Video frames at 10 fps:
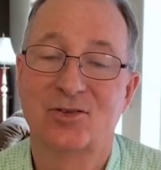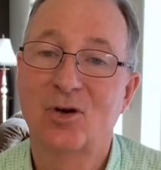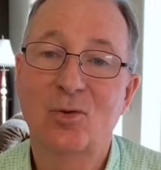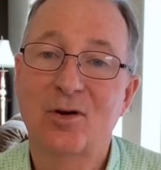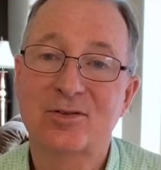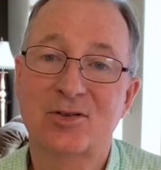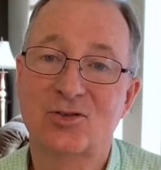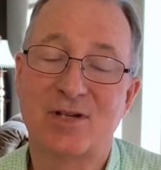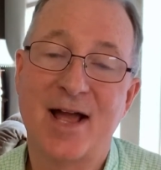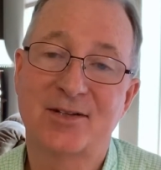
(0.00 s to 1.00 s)
They're no longer
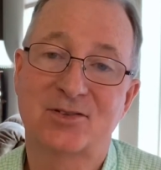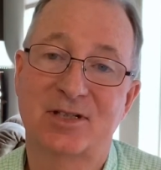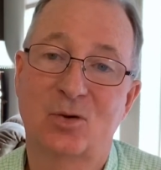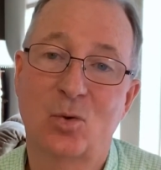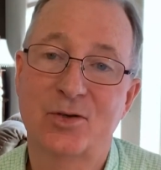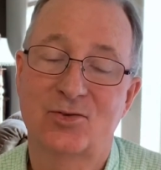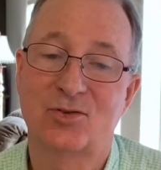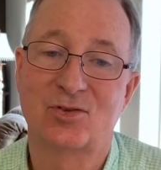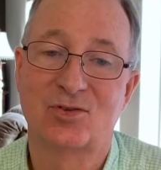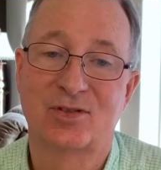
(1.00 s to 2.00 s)
just asking
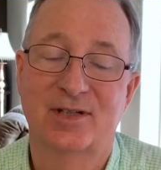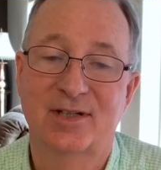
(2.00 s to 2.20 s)
questions.